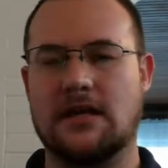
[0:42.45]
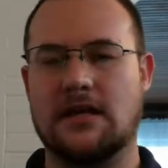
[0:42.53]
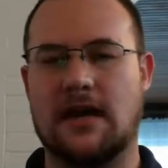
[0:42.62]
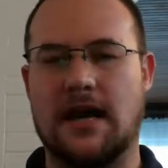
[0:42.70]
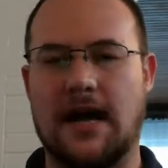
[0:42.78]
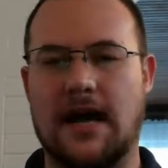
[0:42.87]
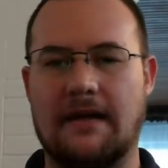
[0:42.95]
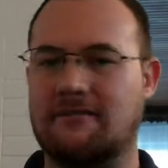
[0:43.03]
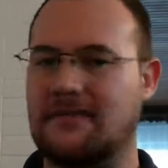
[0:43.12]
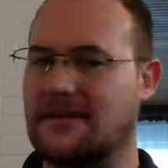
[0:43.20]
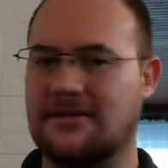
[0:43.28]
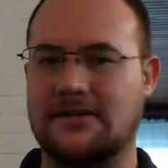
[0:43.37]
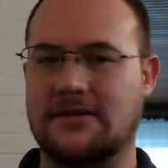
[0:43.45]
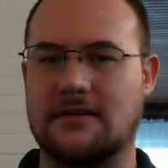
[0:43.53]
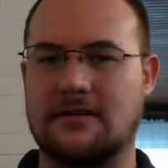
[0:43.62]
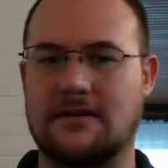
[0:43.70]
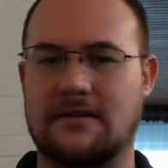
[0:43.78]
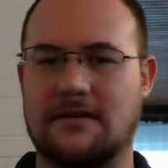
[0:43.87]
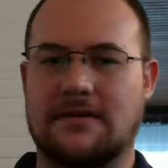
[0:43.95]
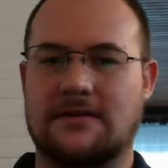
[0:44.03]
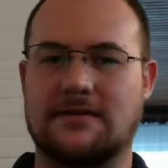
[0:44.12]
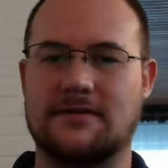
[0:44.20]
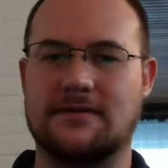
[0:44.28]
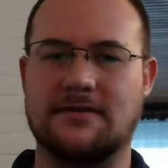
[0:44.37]
I have not shared it with my
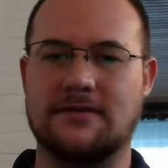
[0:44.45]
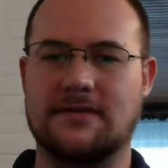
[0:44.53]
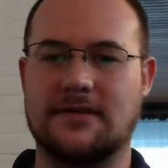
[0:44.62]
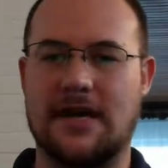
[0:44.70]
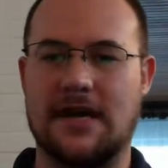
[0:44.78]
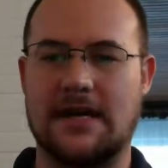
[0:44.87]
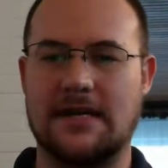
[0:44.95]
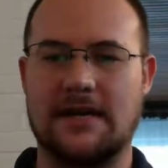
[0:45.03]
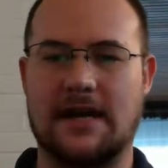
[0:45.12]
students yet.